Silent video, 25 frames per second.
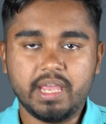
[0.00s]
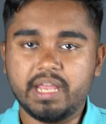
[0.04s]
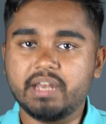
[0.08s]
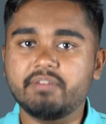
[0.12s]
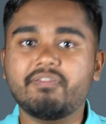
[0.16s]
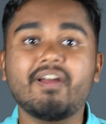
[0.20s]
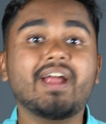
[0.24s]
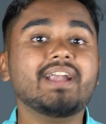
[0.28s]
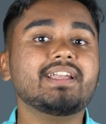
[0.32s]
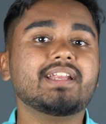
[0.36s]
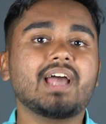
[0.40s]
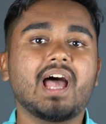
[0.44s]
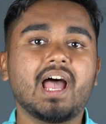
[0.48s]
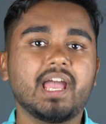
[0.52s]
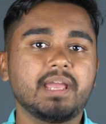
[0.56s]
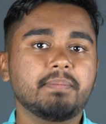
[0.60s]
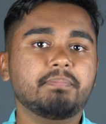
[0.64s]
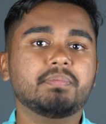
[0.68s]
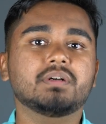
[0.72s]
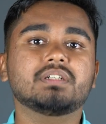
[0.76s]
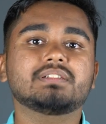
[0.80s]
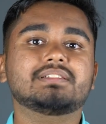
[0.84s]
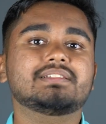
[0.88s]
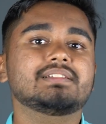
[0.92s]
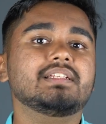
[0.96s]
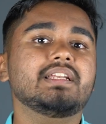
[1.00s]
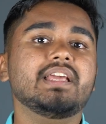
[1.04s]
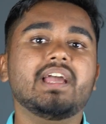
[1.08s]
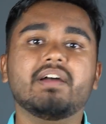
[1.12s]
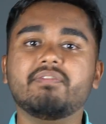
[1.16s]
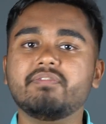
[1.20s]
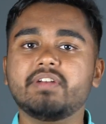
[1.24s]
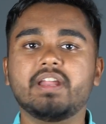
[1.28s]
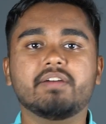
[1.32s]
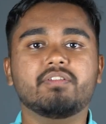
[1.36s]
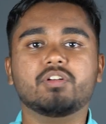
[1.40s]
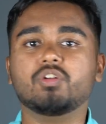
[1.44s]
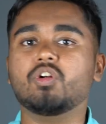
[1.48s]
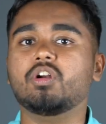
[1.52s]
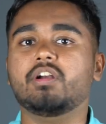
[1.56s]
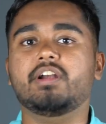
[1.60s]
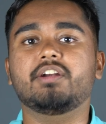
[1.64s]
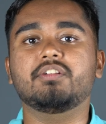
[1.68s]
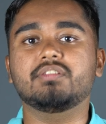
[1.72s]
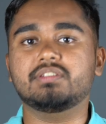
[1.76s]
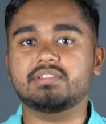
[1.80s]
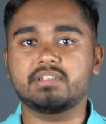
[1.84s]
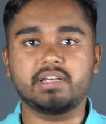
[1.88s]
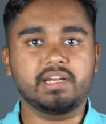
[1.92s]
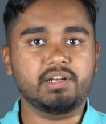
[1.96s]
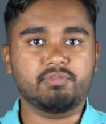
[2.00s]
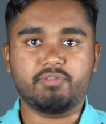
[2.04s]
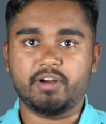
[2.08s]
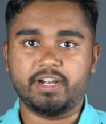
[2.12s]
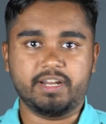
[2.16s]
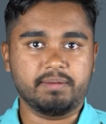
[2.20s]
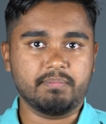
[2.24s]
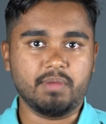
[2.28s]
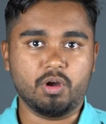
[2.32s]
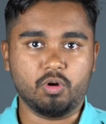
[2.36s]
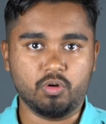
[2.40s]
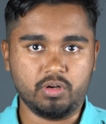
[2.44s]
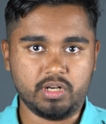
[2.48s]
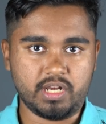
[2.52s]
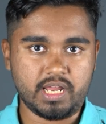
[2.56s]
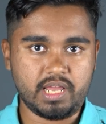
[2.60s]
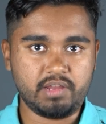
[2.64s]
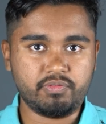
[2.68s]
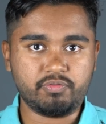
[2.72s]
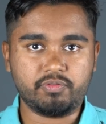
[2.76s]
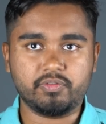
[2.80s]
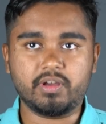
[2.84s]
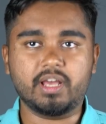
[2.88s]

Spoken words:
In fact, I personally have never got into a street fight in my whole life